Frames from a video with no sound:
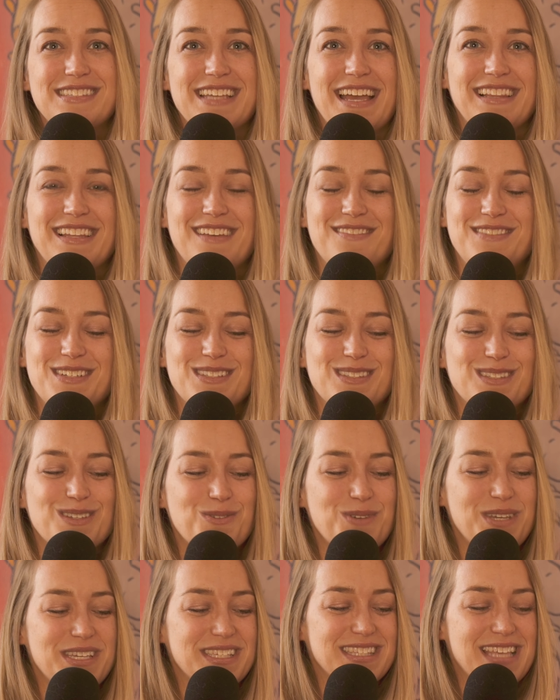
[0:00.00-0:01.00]
I love to
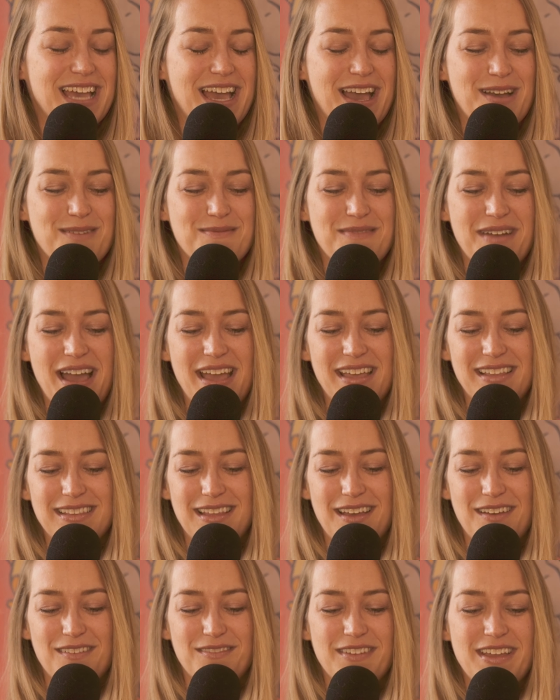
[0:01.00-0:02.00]
squeeze them. I
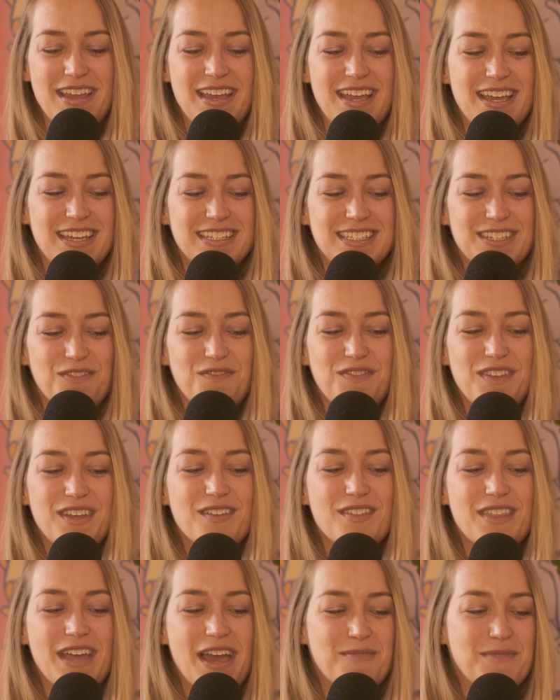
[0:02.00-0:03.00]
love to
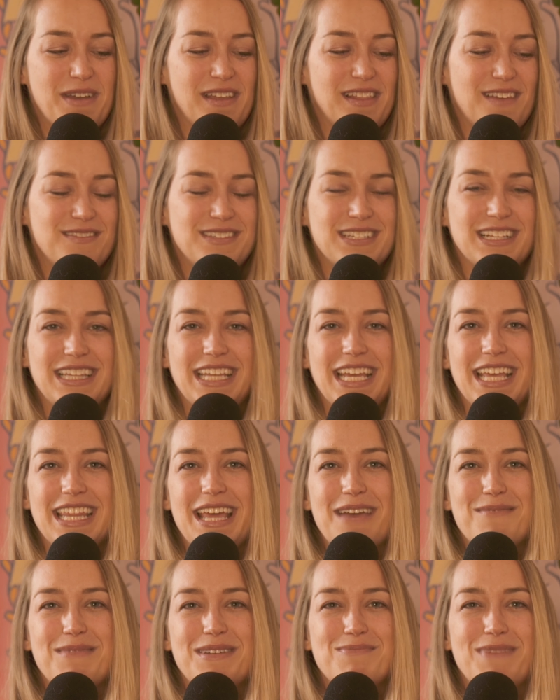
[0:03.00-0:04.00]
feel them. I love to lick
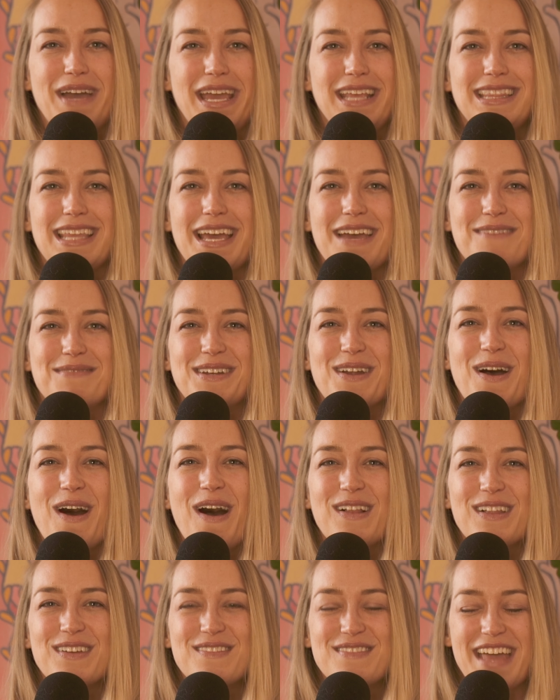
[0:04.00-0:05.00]
them and bite them and
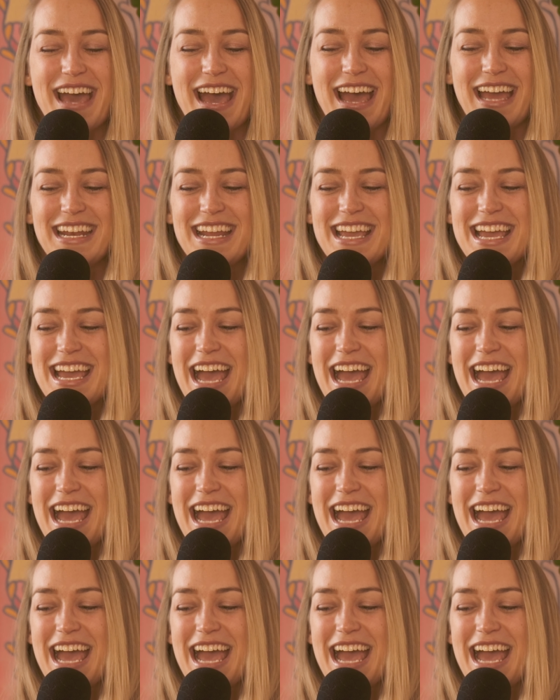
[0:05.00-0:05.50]
all of that.